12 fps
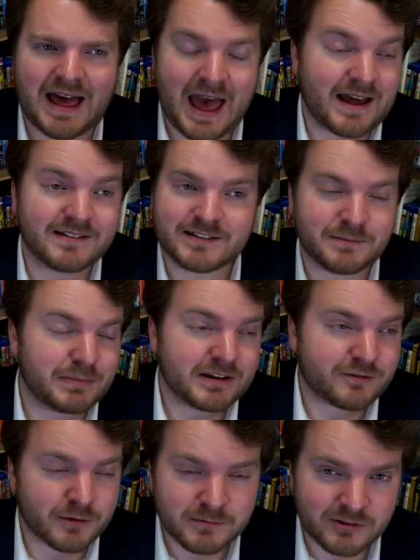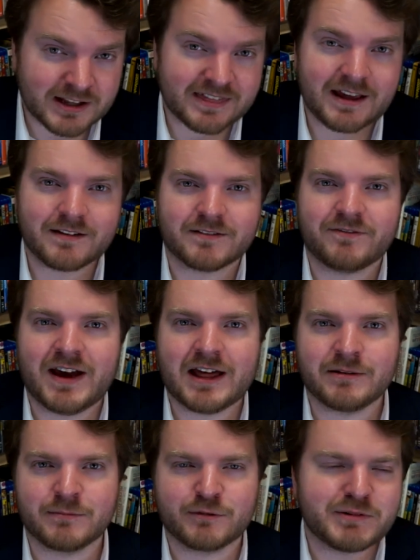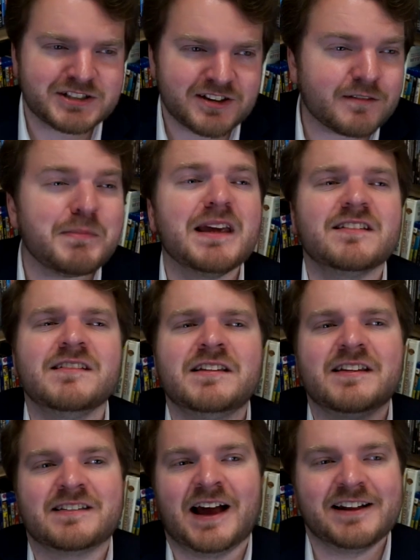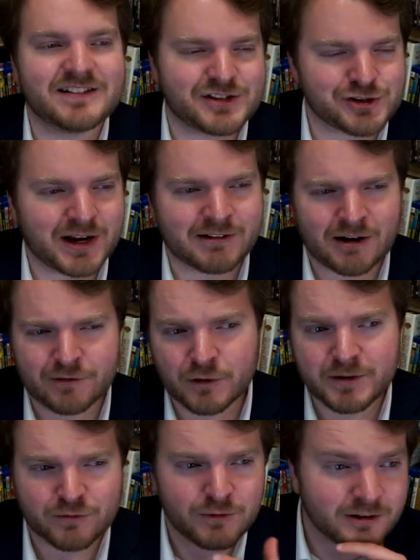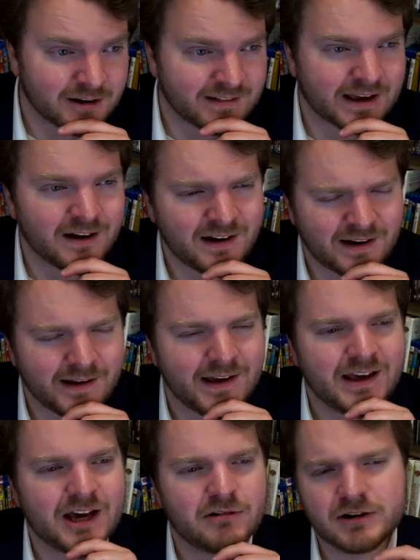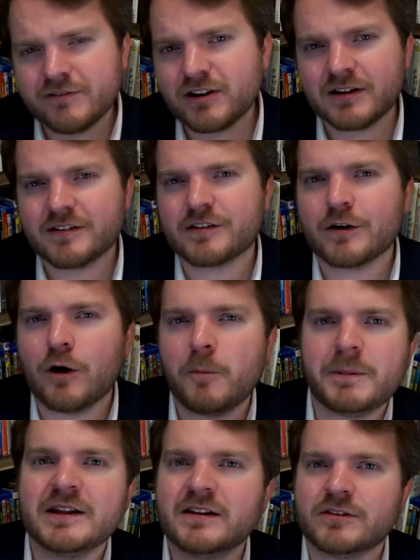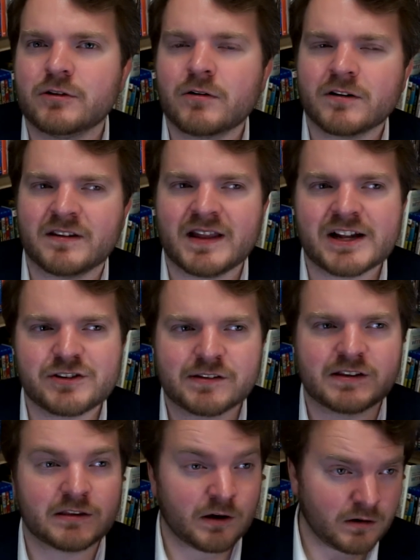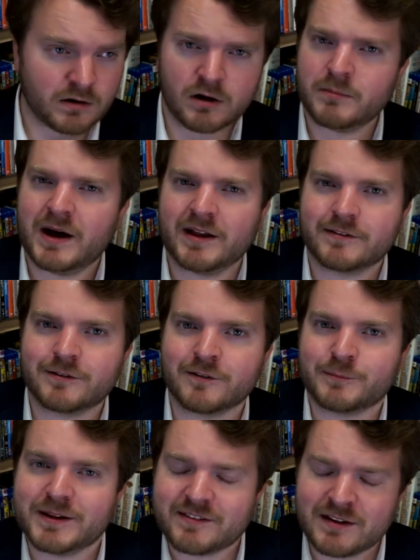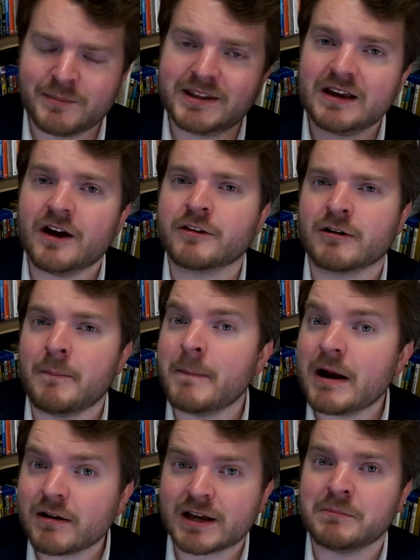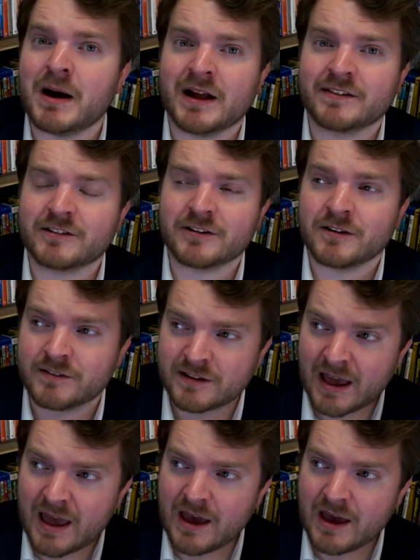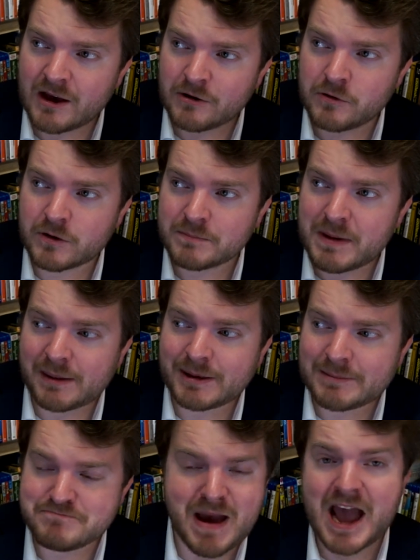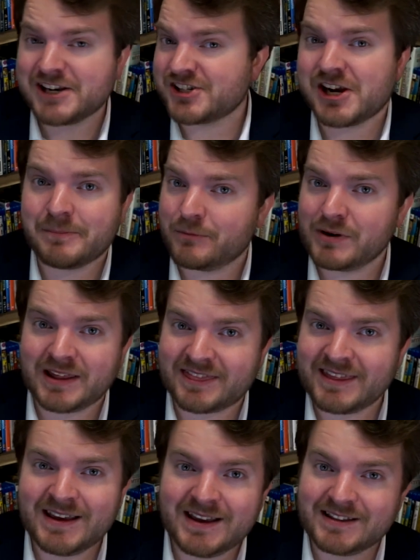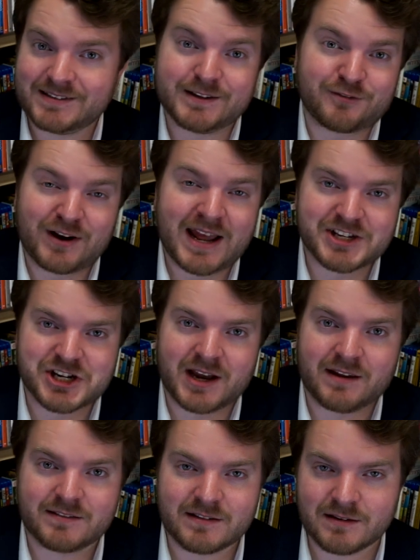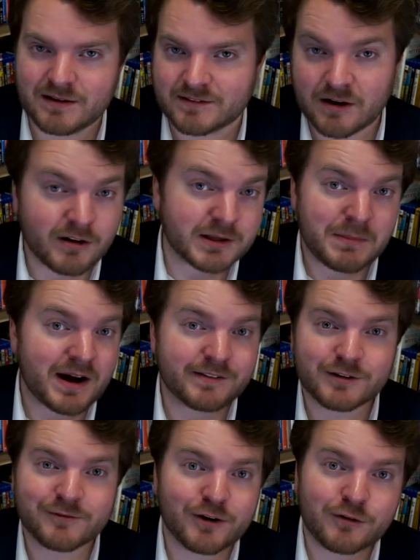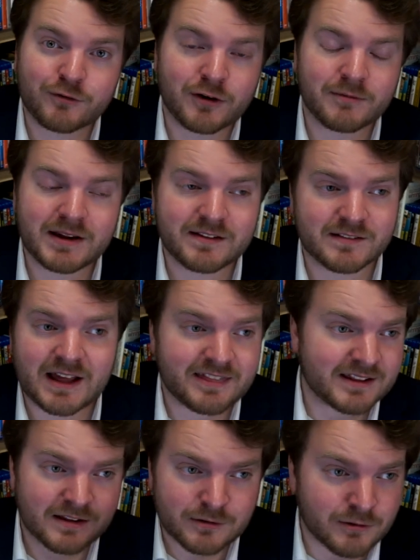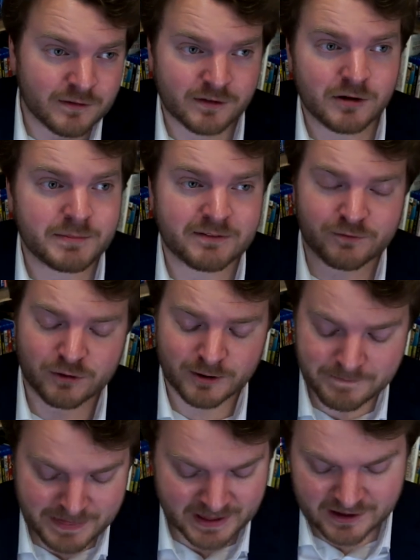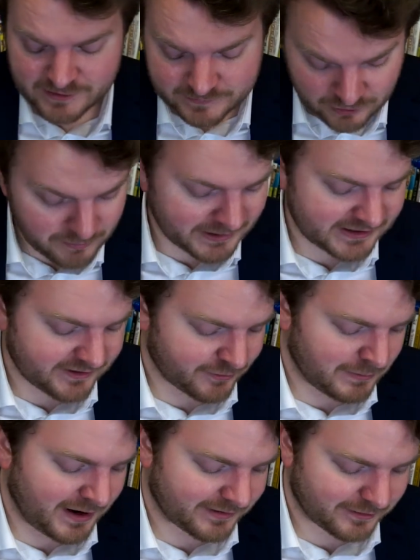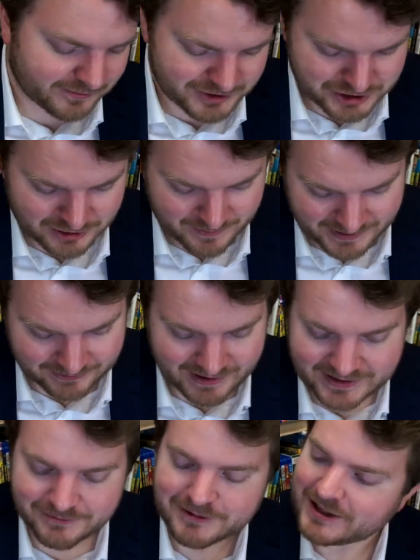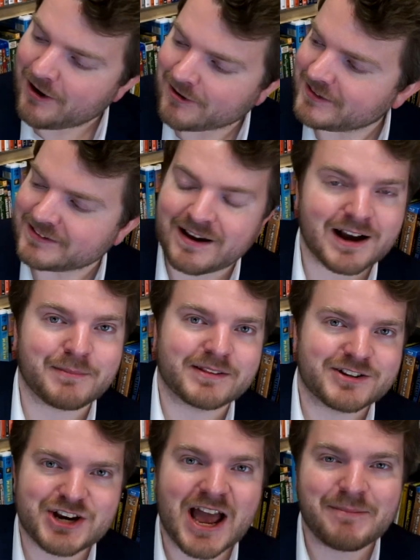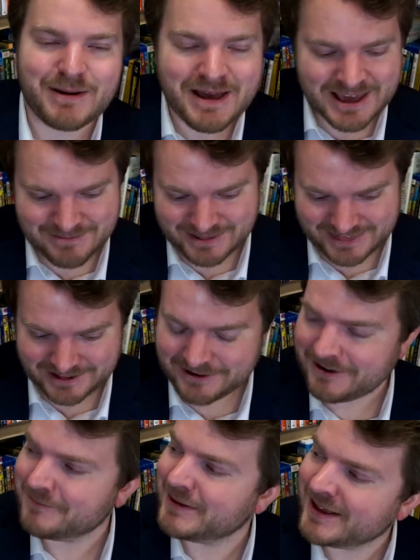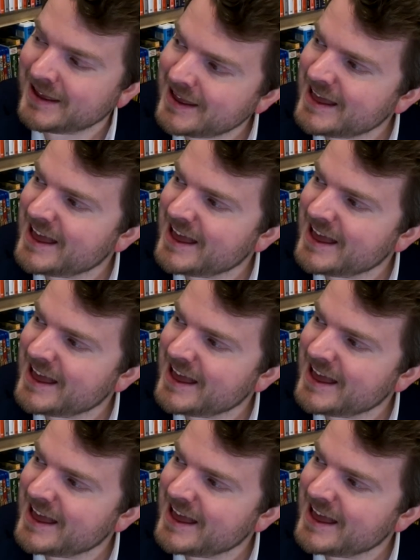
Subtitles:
as the Beast from 20,000 Fathoms, but just based on the design in the trailer, I was almost wondering, like, huh, I wonder if they're going to start opening the door to not just the Toho monsters, but some of the other American monsters who could maybe mash up with this franchise. It's called the Monsterverse for a reason. I think the door is open for so many different monsters to show up. Anyway, I didn't really hardly talk about the Giant Behemoth at all, but